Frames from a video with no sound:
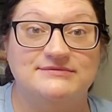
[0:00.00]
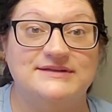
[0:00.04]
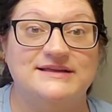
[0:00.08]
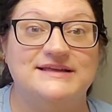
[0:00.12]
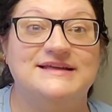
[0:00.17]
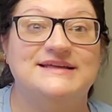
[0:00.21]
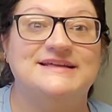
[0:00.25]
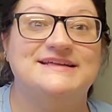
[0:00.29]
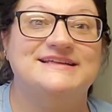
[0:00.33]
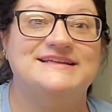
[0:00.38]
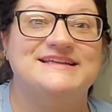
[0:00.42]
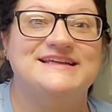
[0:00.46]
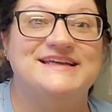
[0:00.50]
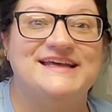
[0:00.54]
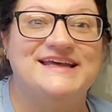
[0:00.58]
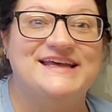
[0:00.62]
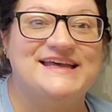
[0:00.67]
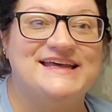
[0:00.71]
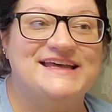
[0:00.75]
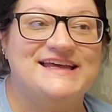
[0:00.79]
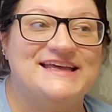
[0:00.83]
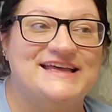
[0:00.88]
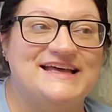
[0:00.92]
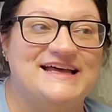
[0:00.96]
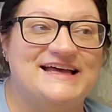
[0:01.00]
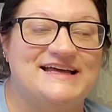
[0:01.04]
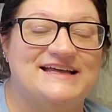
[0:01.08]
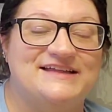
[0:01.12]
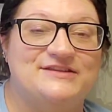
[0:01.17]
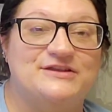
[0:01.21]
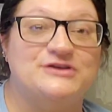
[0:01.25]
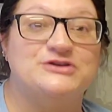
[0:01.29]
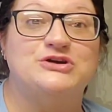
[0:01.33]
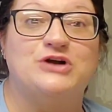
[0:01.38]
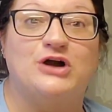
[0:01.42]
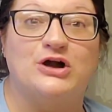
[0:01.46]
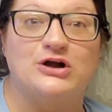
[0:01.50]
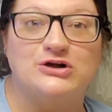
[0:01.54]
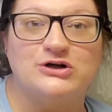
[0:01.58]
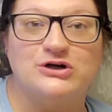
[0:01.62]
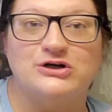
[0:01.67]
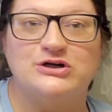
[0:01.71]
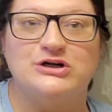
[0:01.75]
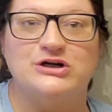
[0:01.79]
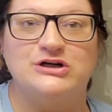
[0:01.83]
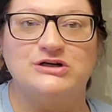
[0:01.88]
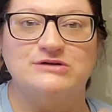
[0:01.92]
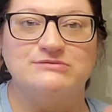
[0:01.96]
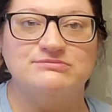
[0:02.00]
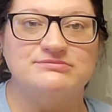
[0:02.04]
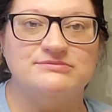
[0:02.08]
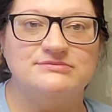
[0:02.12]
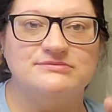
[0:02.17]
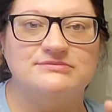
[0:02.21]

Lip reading: The darker,